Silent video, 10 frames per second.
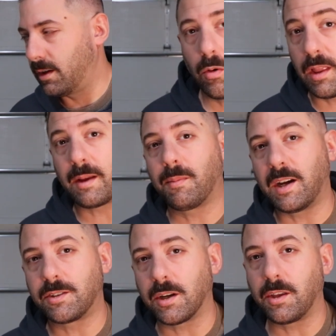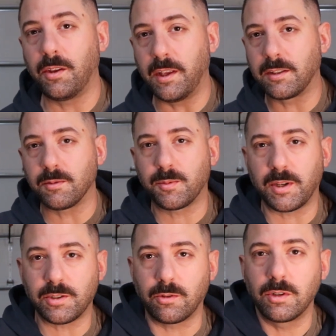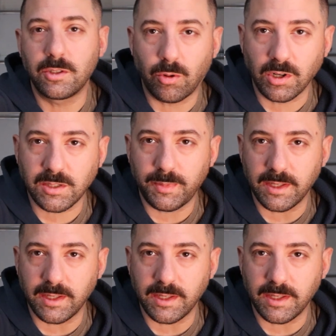Or like my truck, you need some special Torx